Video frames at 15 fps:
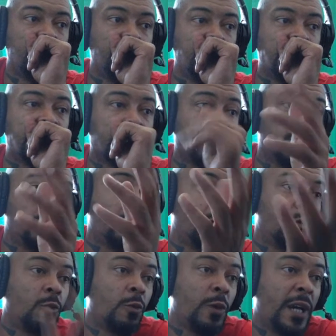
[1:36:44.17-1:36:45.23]
So,
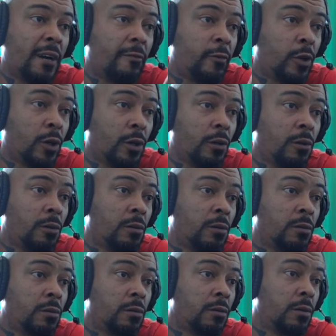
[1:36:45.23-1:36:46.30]
we have no
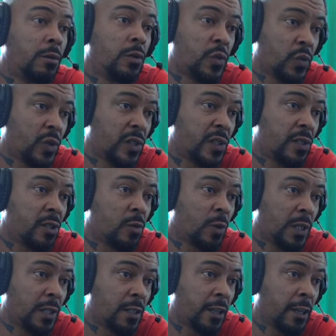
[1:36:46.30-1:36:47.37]
sources
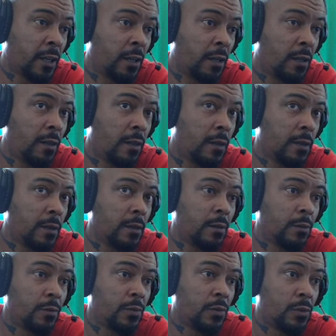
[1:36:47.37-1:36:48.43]
once again.
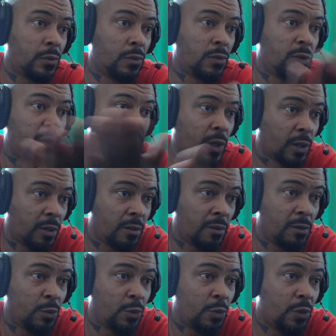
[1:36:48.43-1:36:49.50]
So,
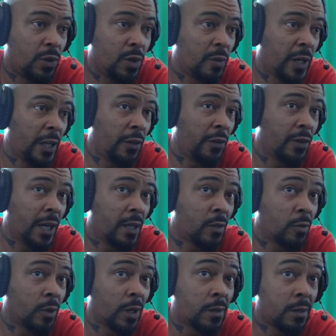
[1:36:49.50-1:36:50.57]
do one of you guys
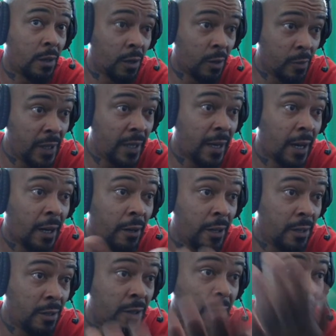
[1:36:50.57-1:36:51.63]
want to tell me how it
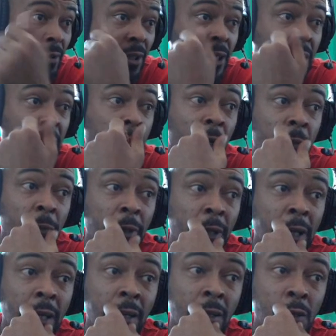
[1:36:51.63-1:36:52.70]
is that we're going to
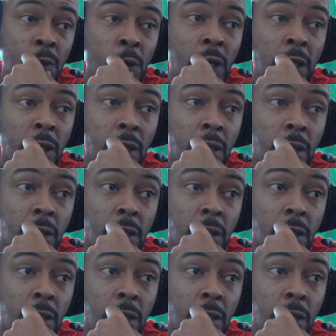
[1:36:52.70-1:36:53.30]
populate this one?